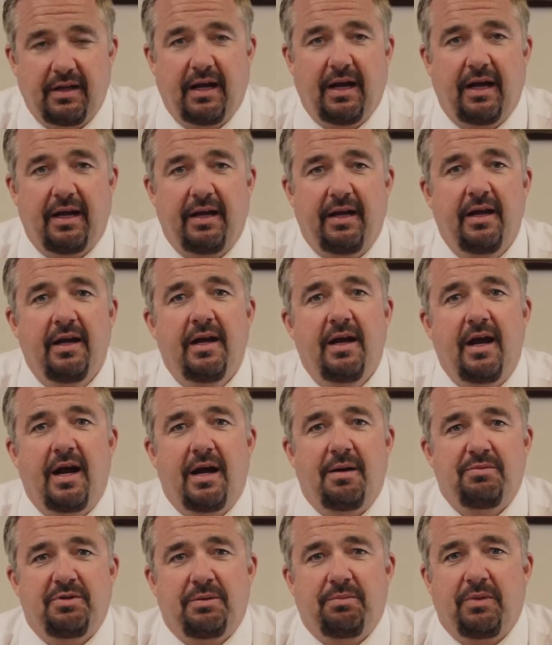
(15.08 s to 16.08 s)
Hi,
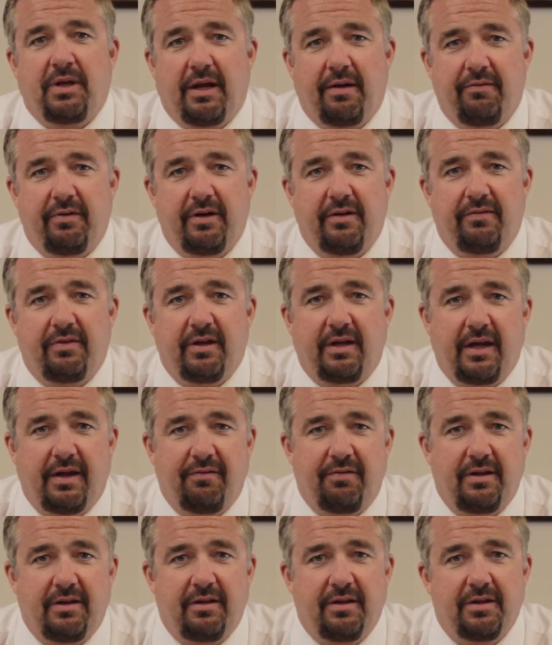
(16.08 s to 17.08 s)
I'm Jim Keaveney of the
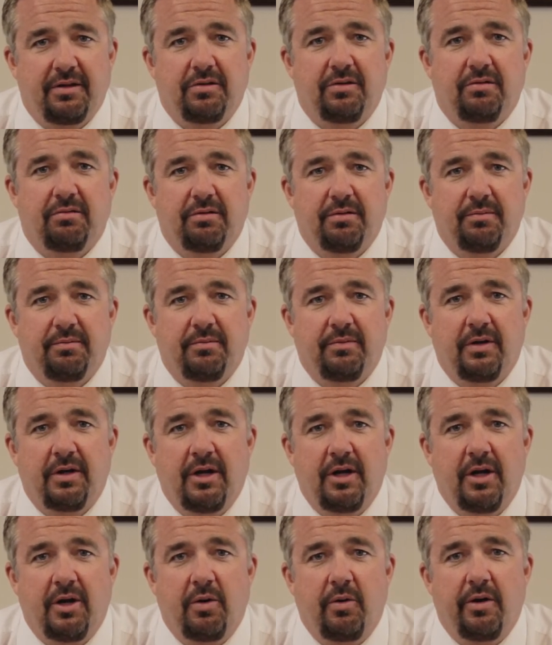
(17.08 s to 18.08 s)
Keaveney Legal Group.
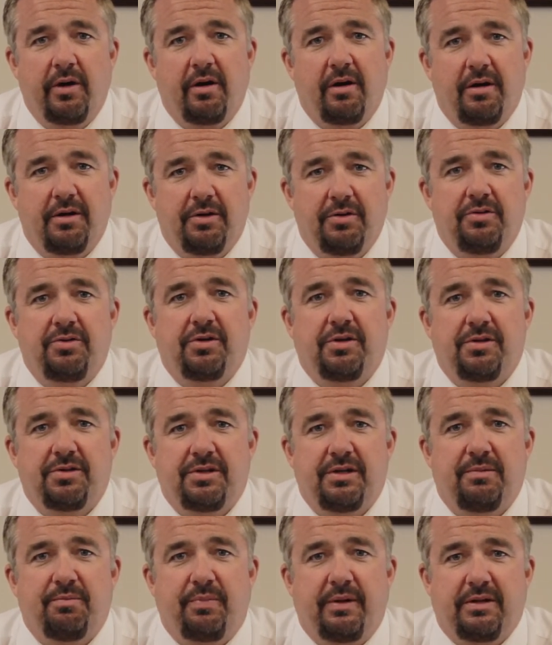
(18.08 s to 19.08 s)
We are a New
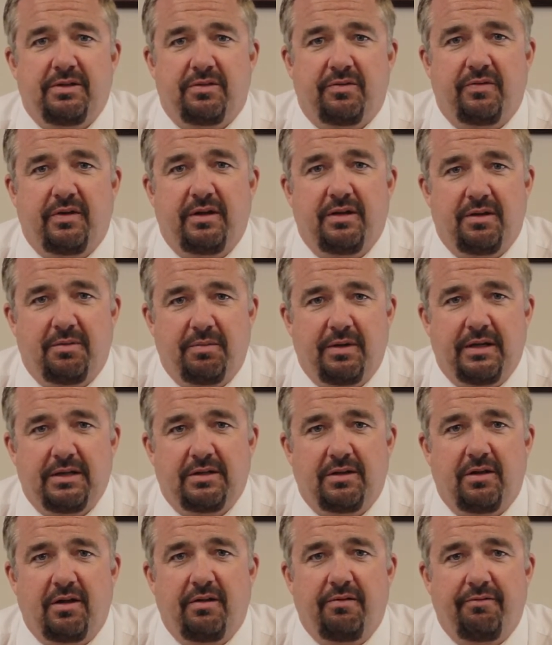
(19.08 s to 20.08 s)
Jersey and
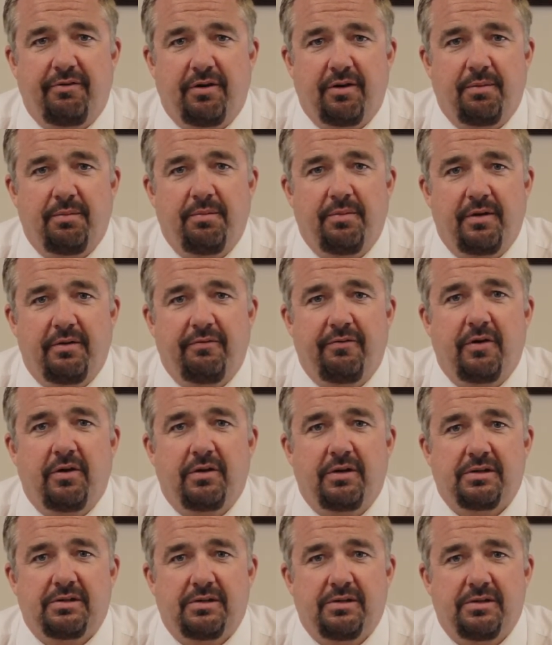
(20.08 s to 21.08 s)
Pennsylvania-based law firm that
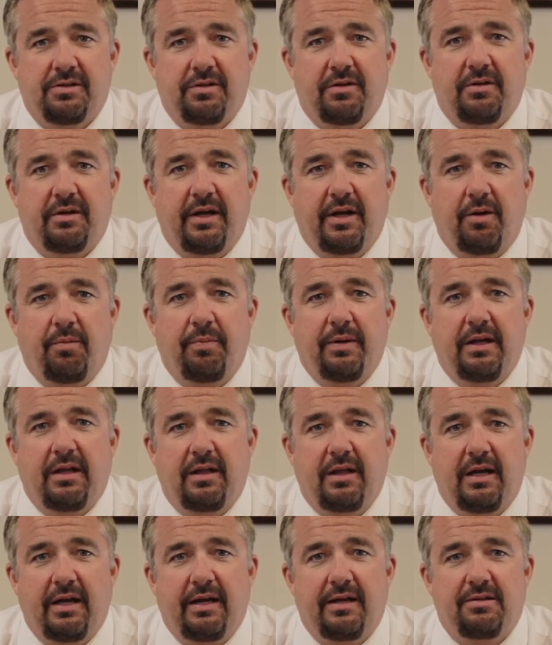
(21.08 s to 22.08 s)
focuses on helping
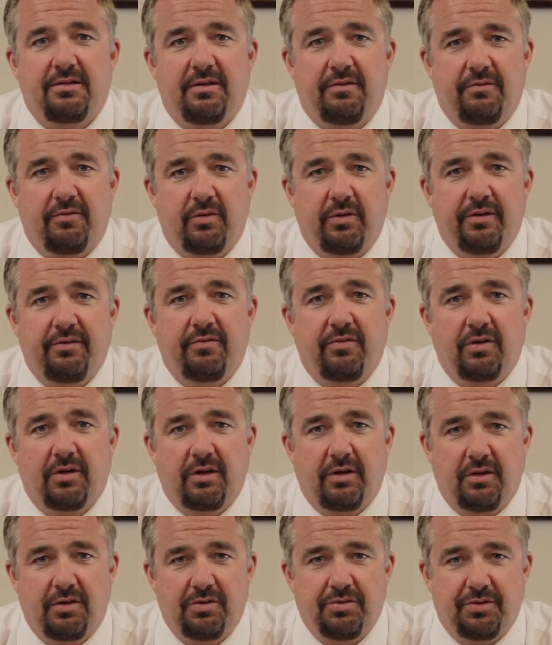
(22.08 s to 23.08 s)
clients avoid
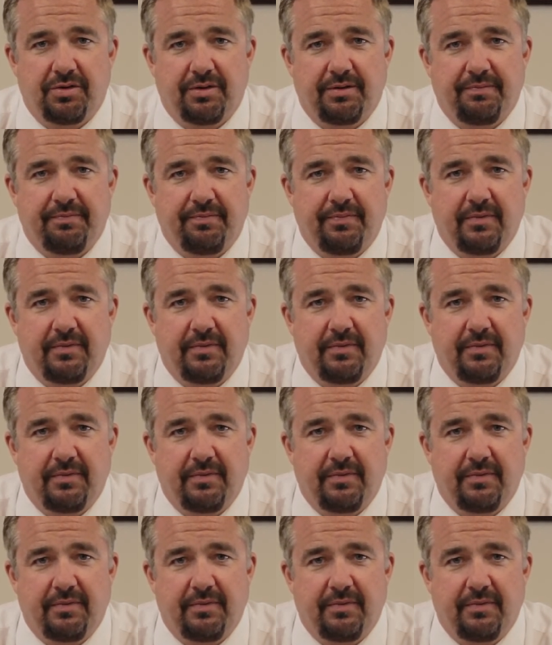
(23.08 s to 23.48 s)
foreclosure.